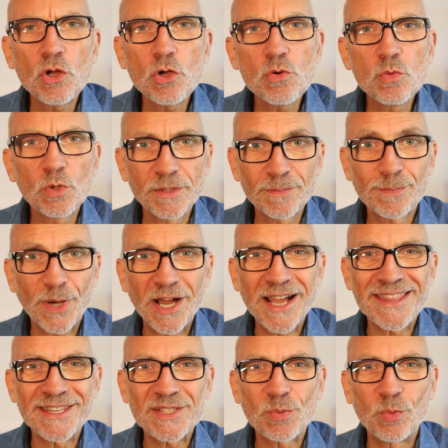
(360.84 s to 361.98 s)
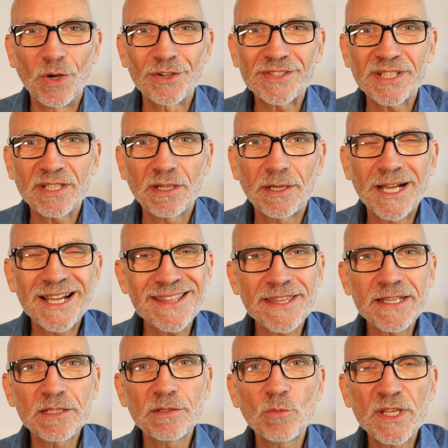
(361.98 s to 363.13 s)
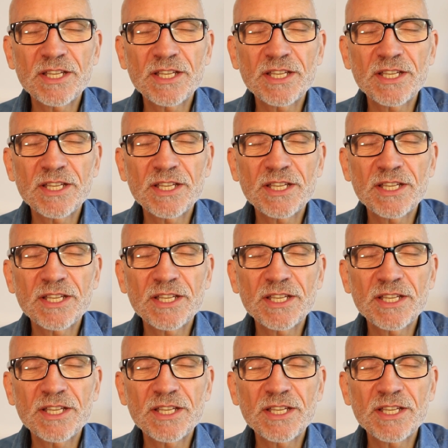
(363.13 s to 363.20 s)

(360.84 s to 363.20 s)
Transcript: who would buy this watch? I think we